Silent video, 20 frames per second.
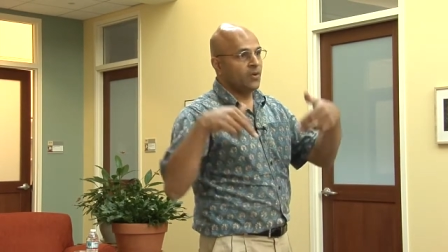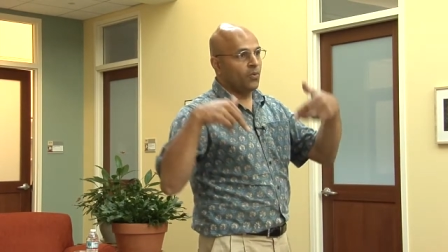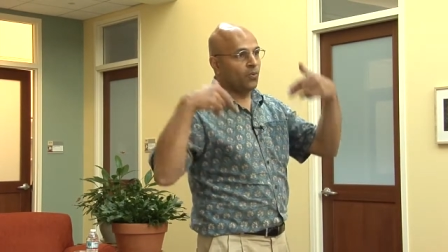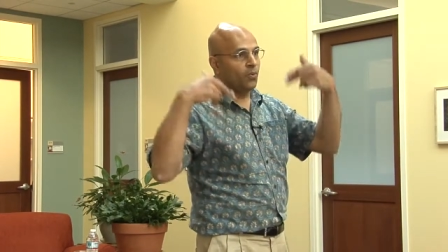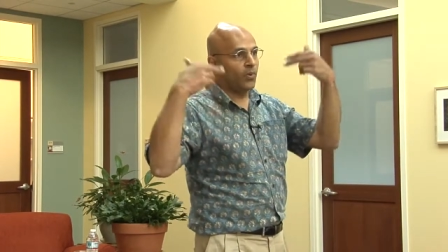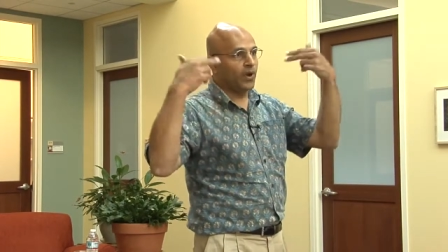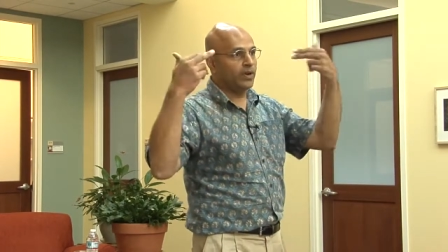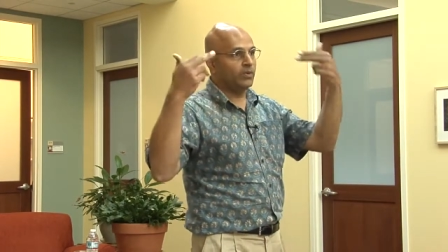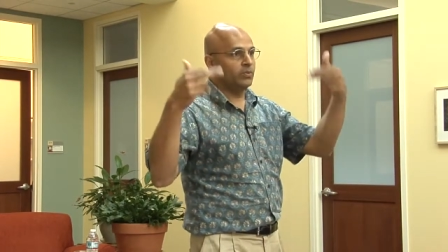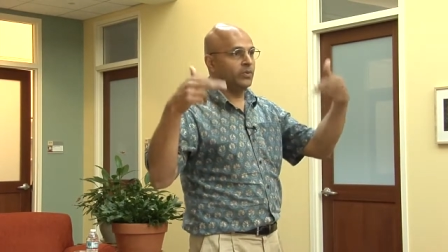
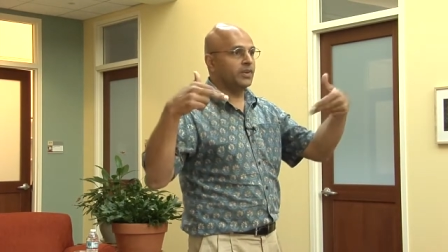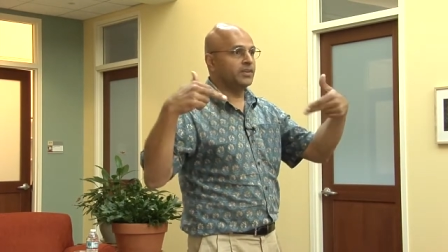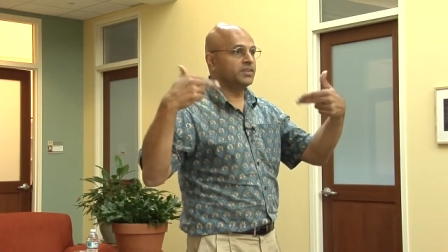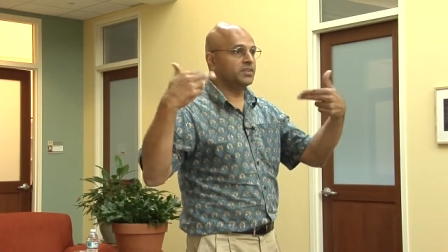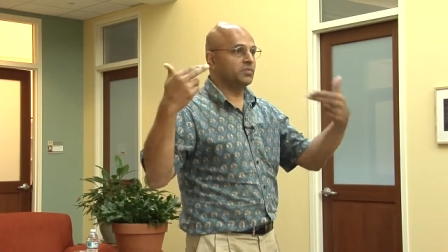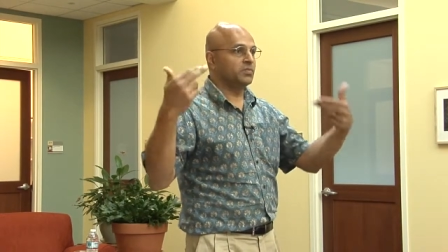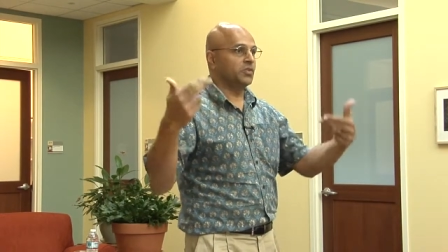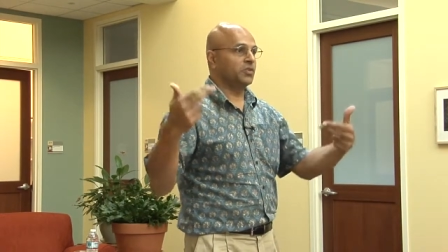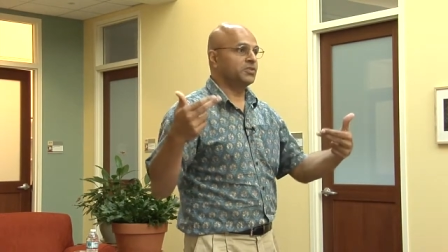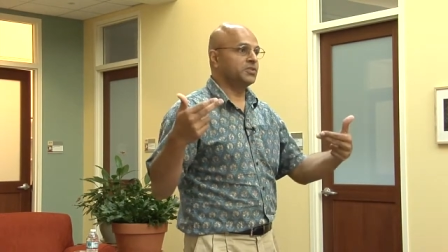when we are
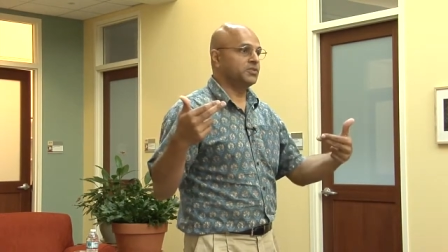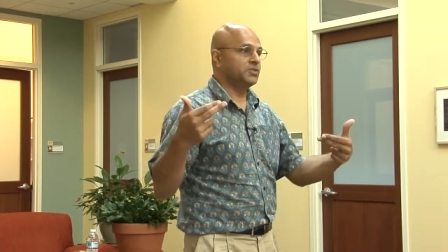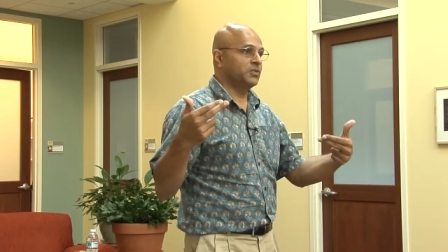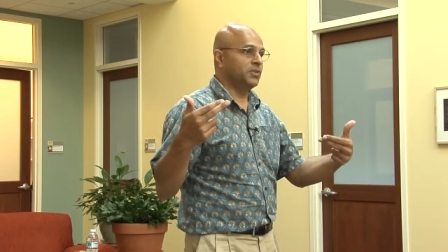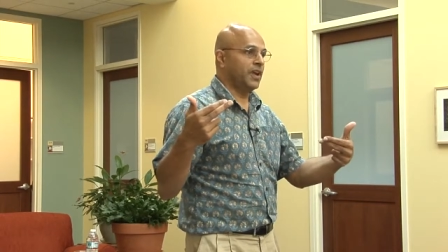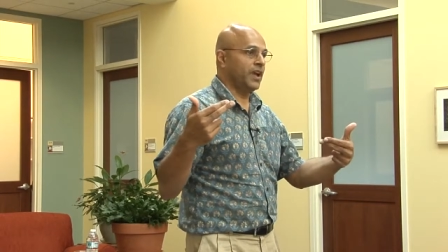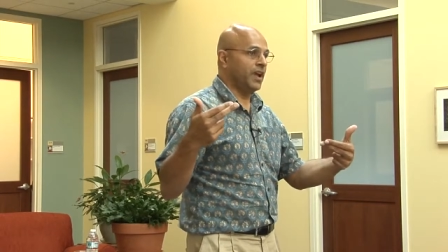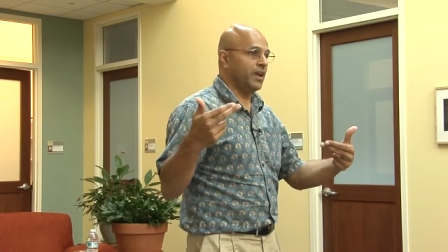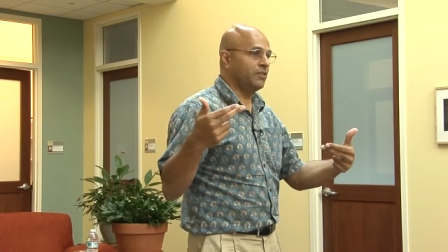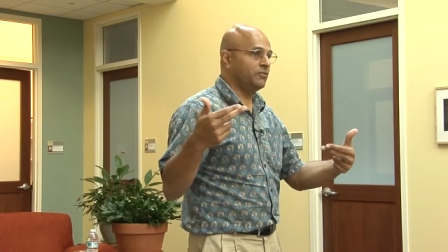supposed to
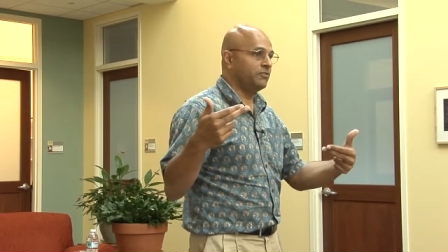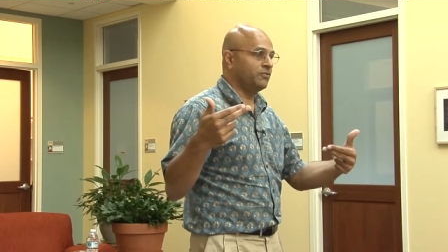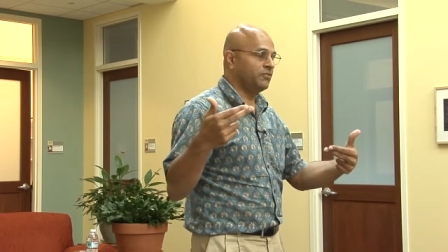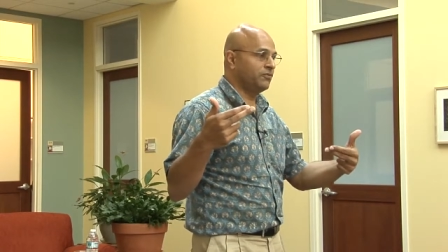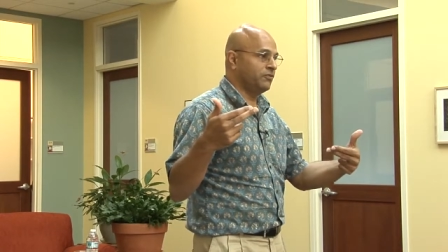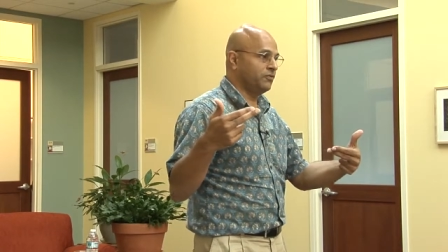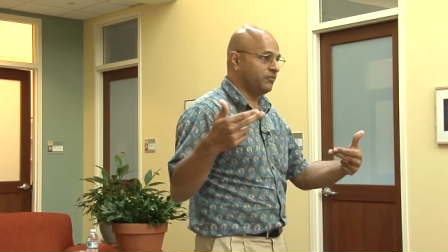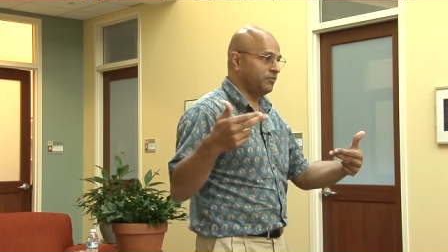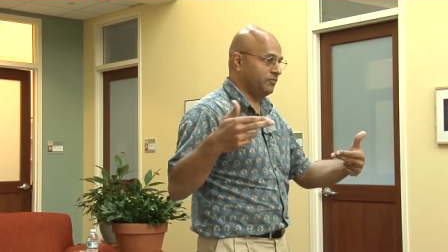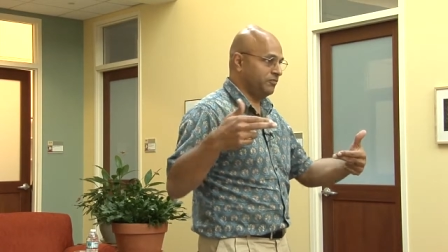
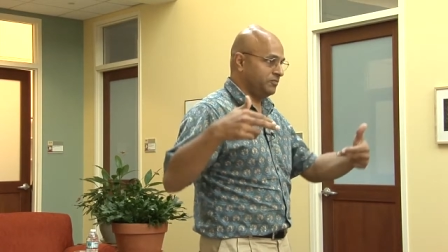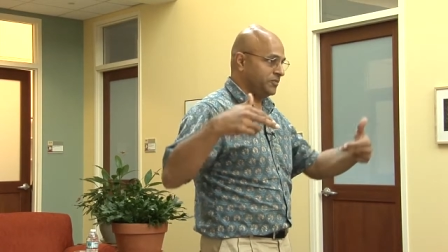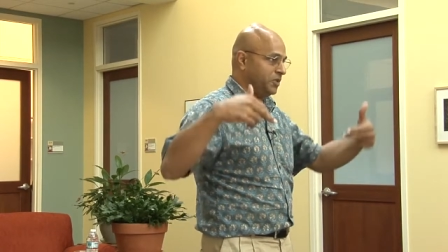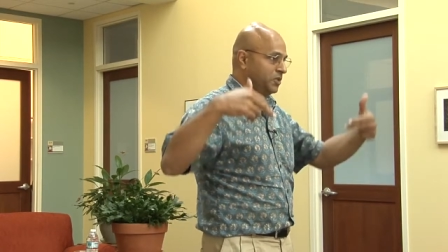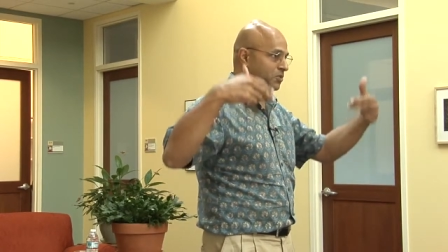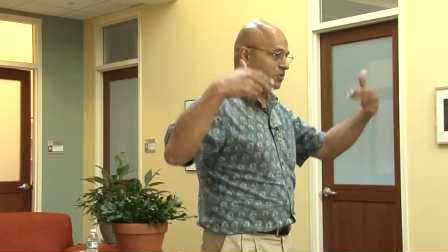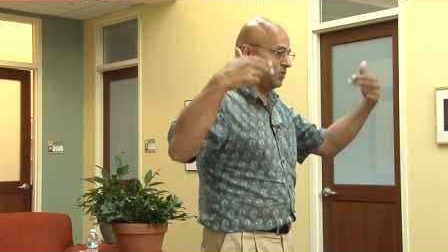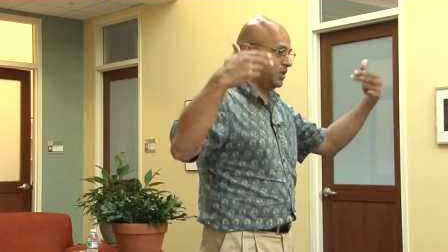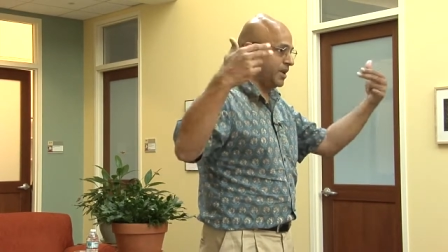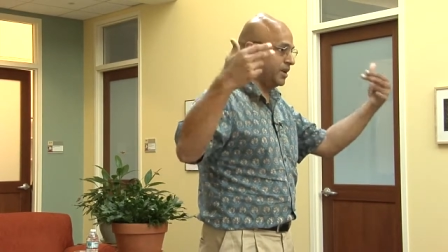have, you
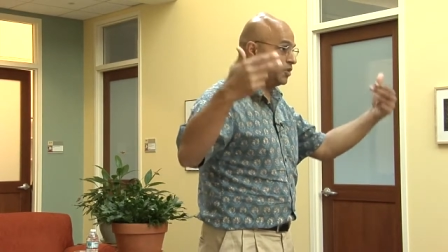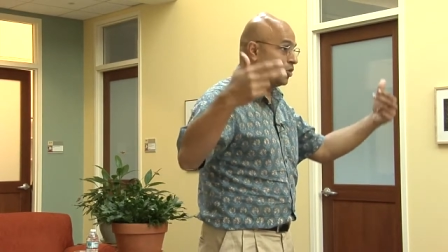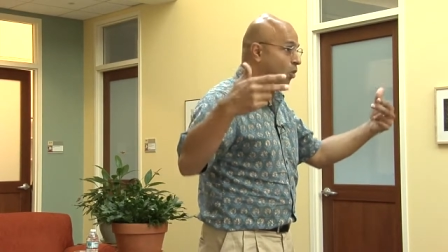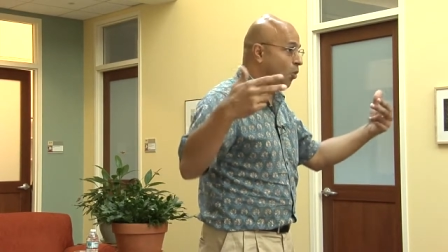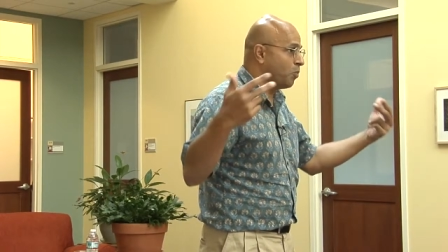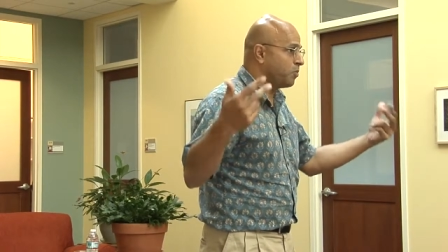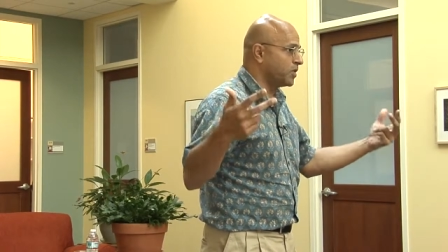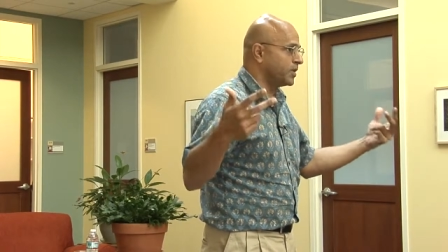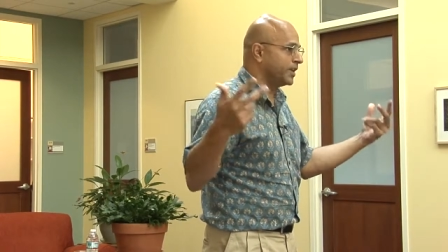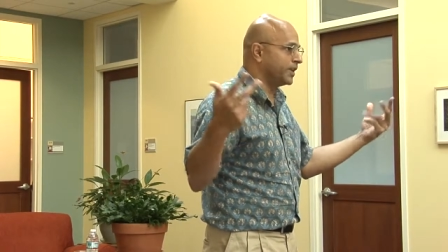know, an
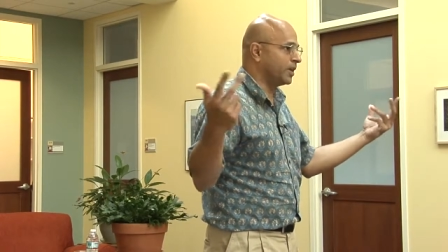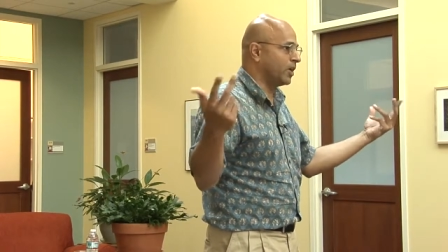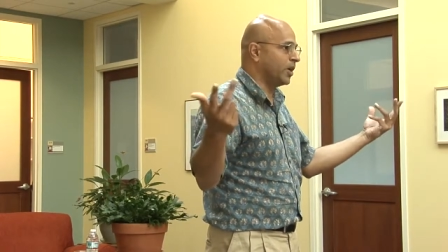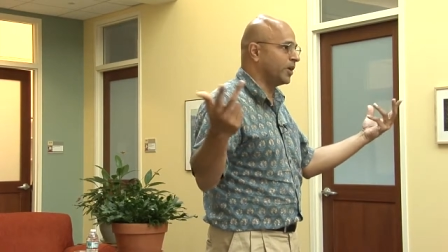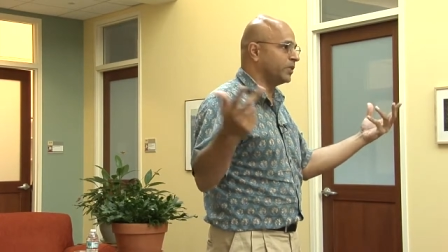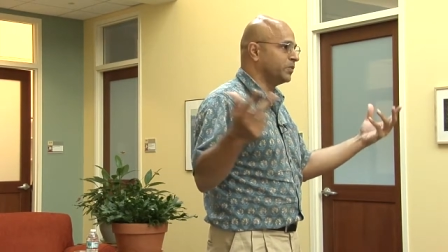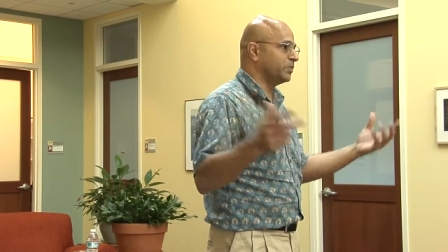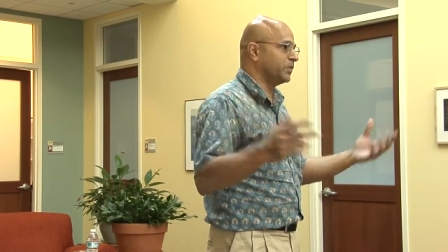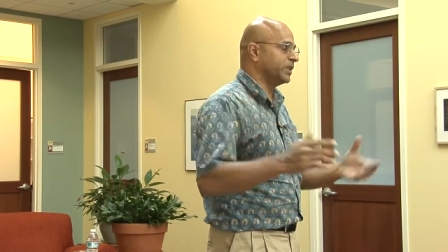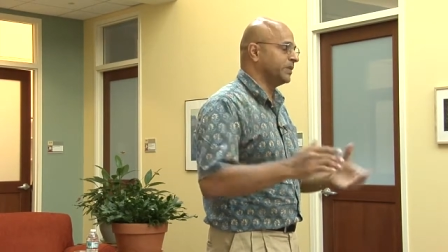open
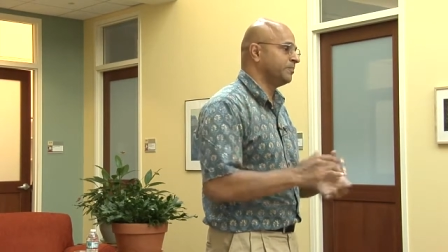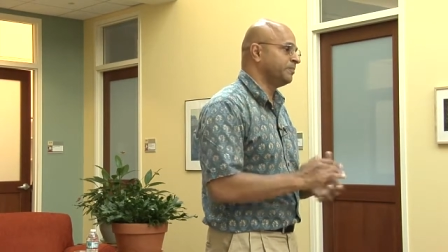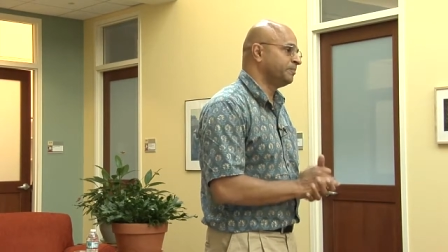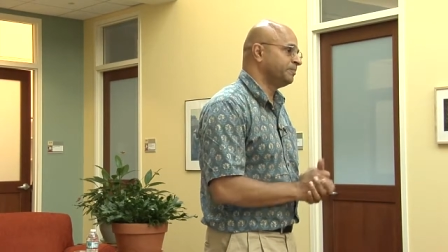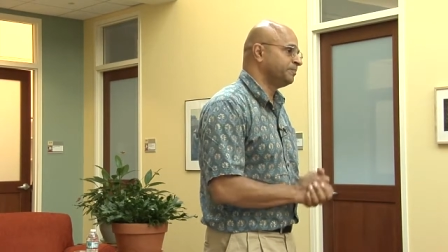economy.